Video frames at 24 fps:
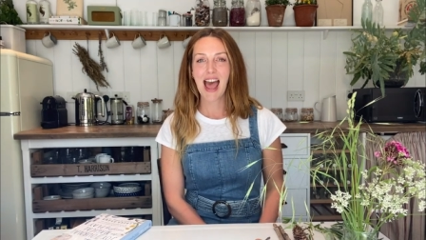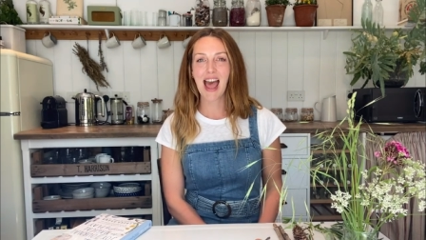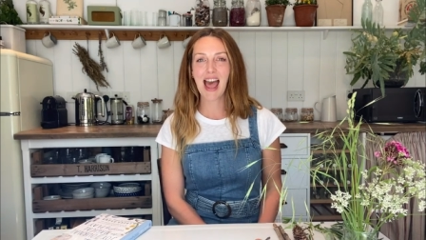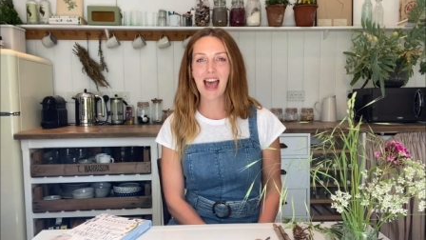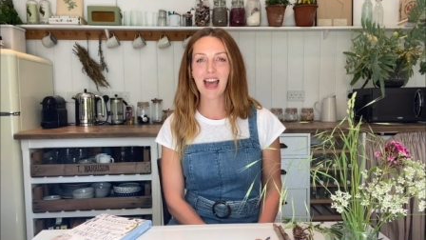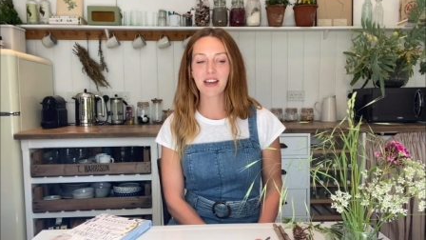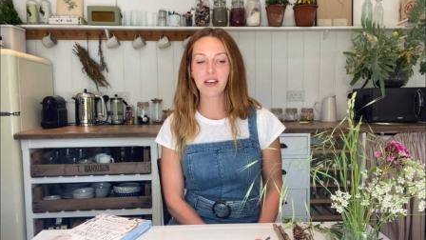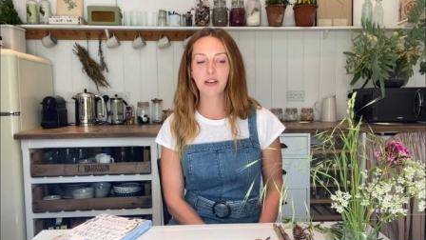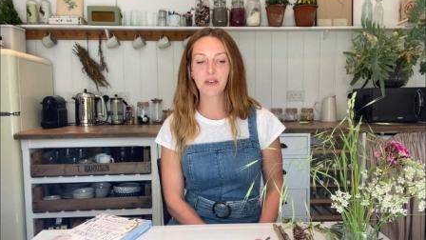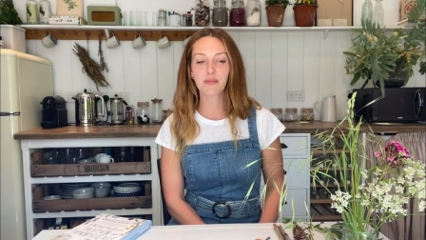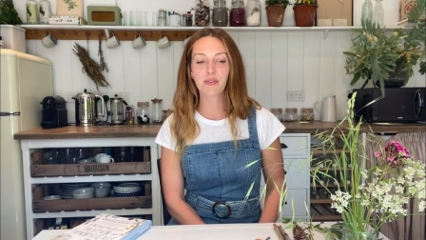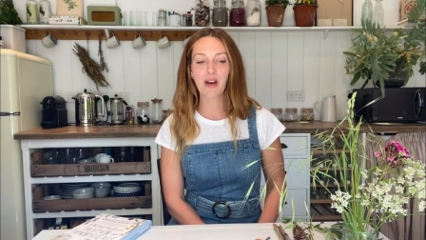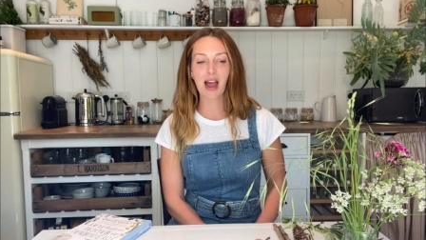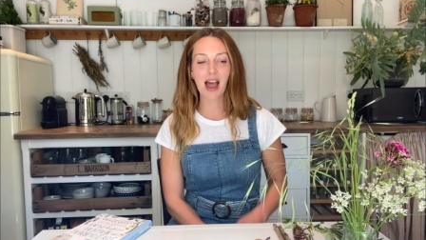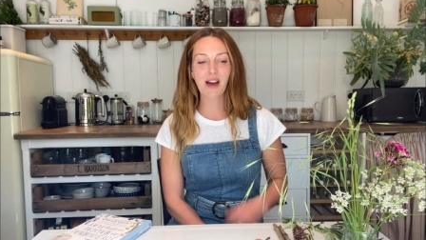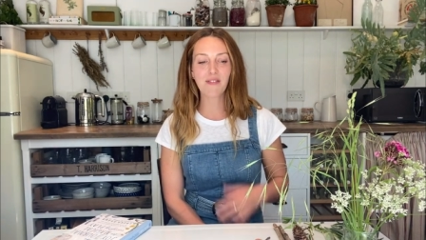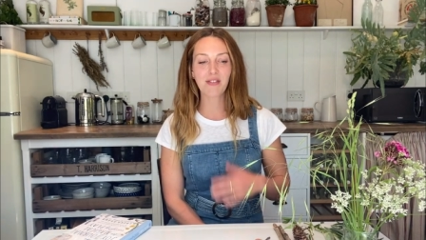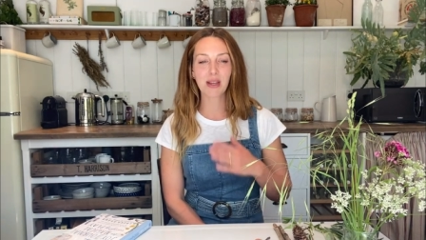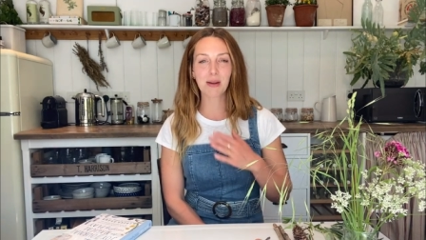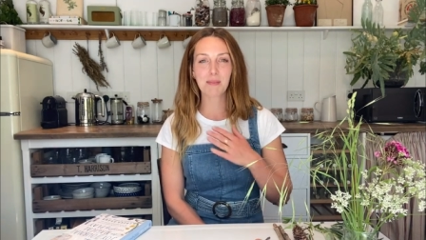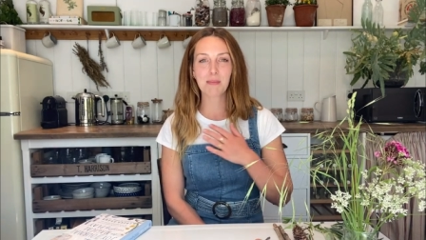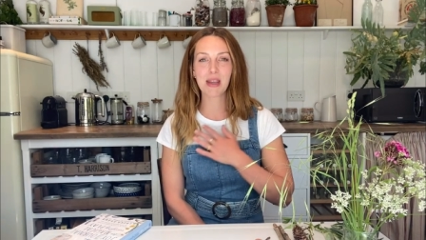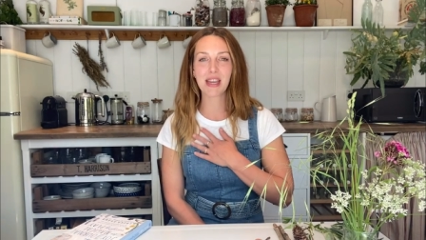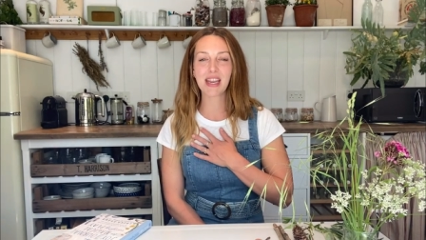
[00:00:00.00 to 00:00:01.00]
and for
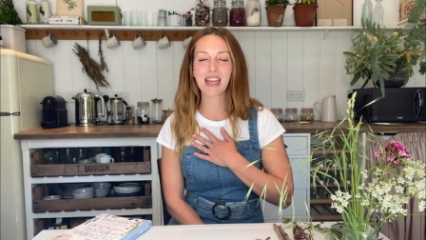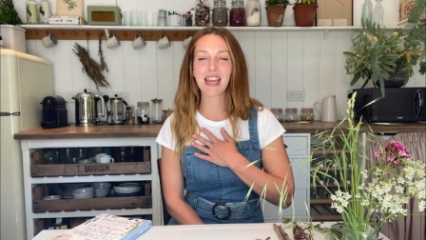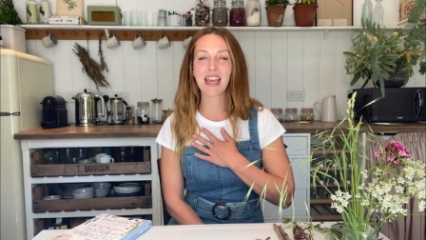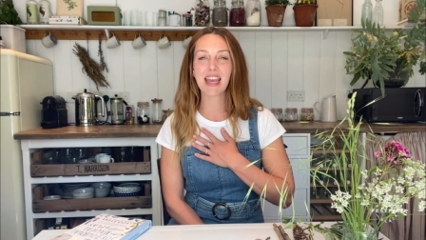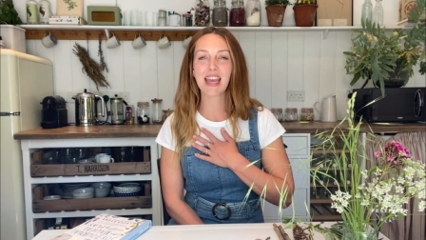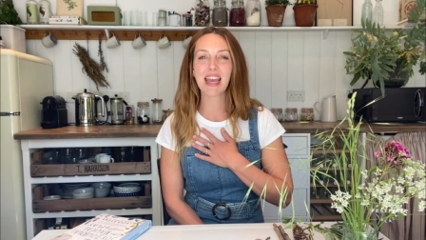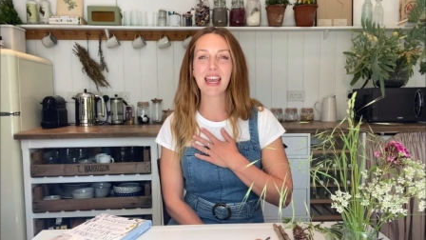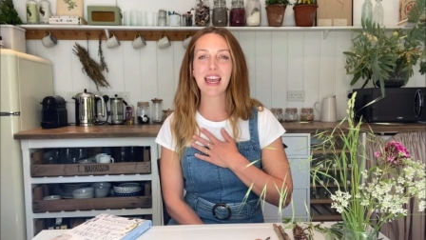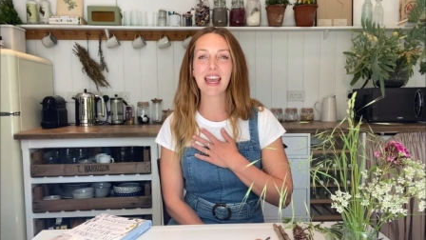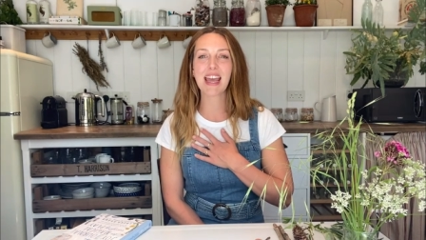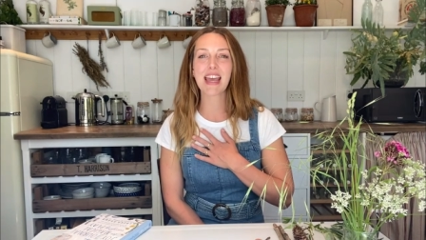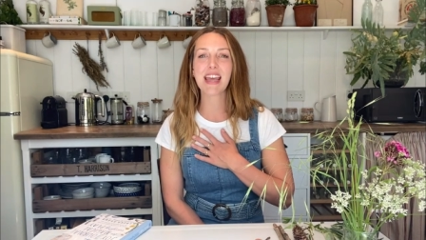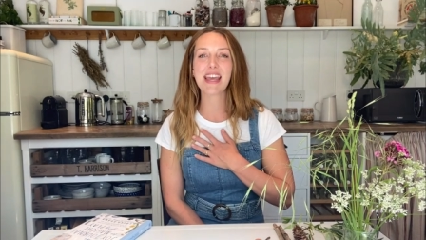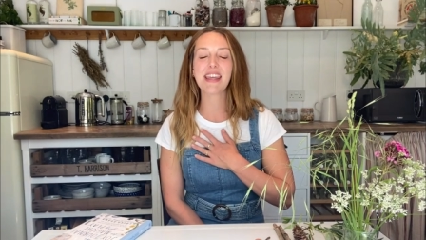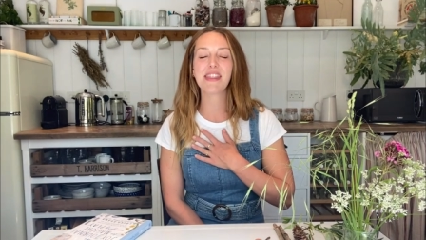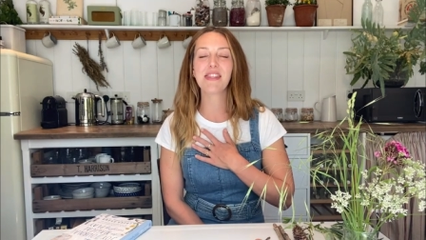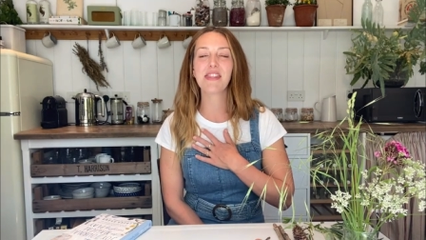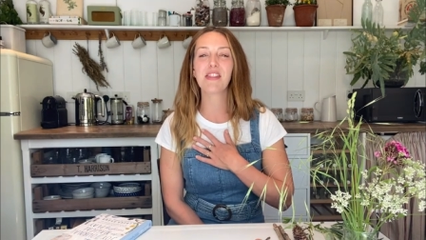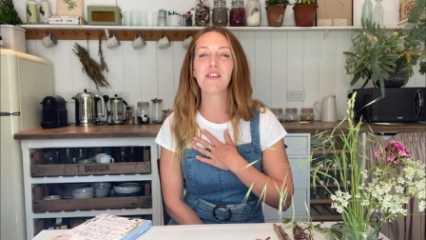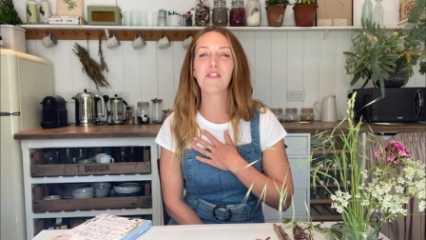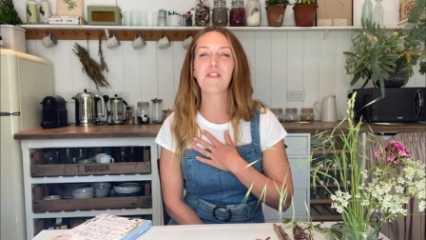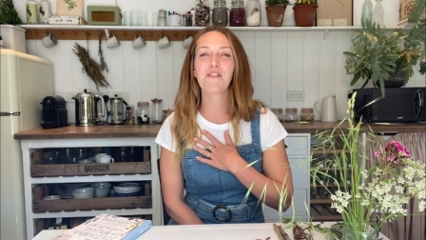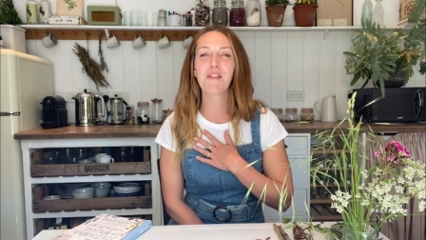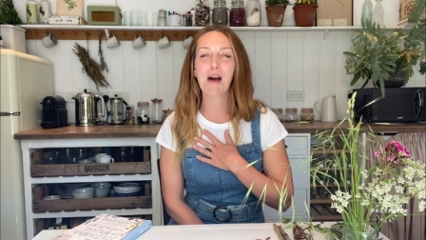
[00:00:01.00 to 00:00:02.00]
having me here
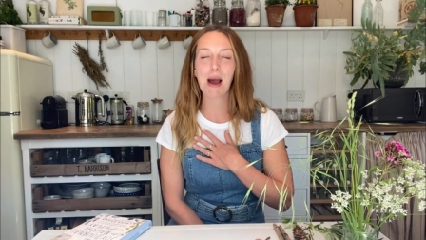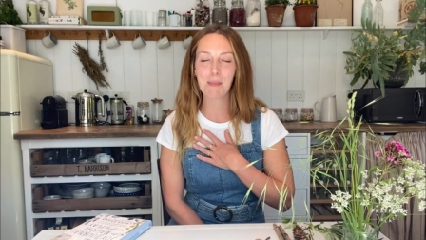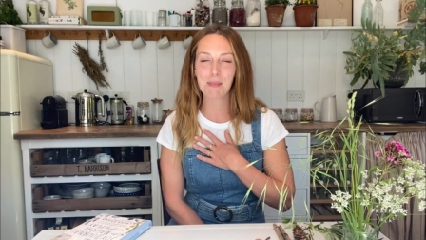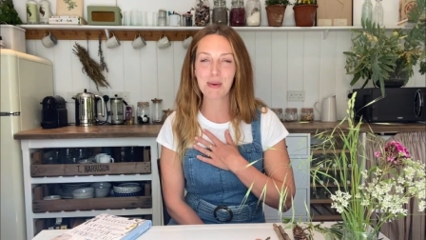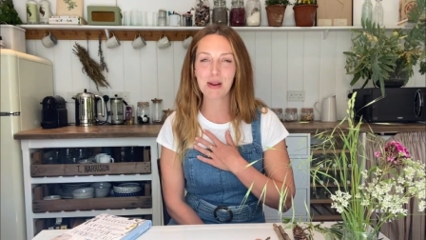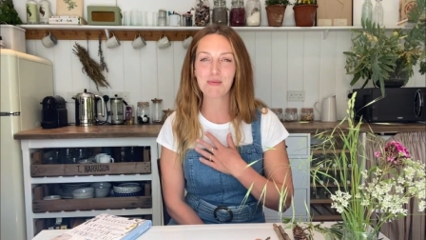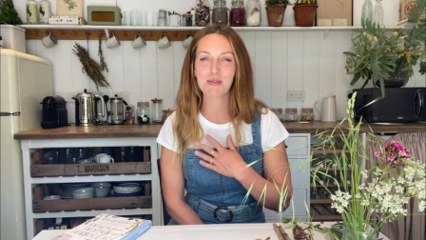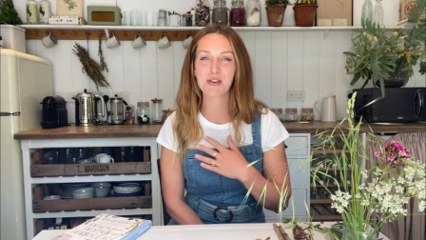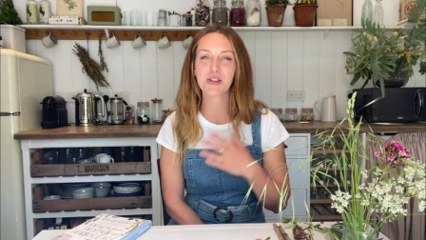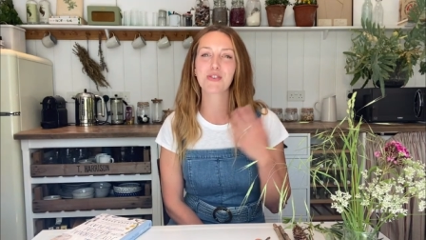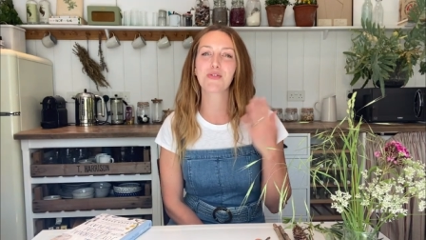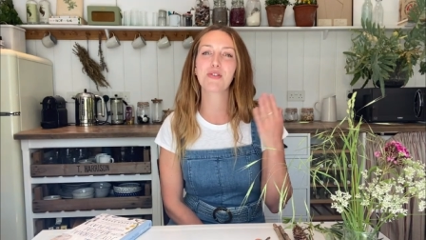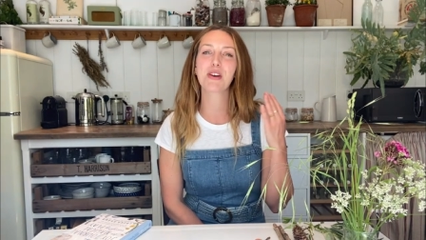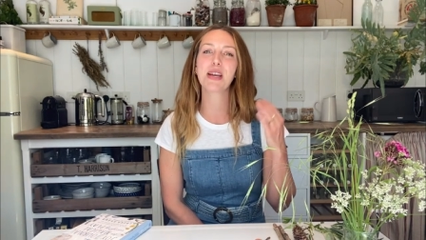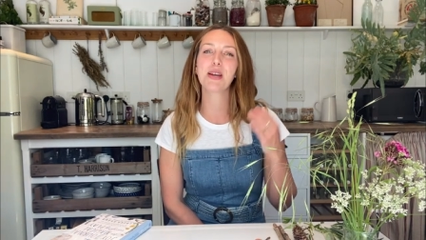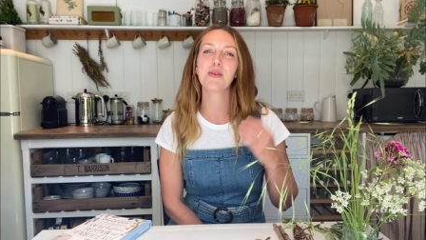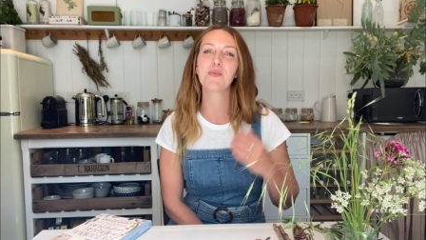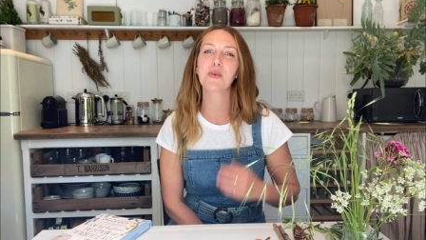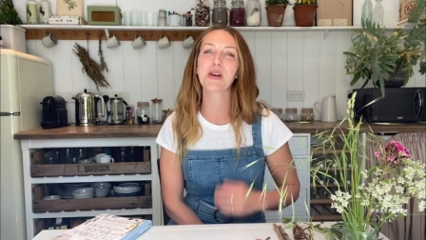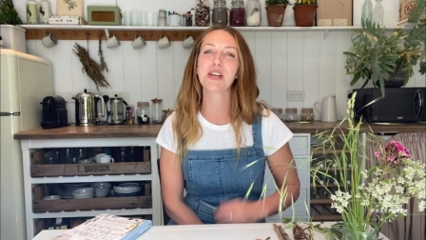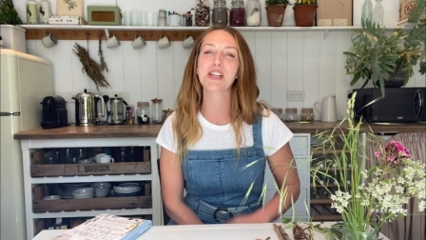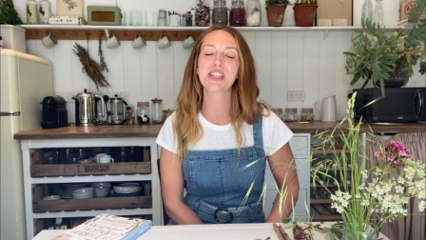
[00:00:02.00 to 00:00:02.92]
in the family retreat,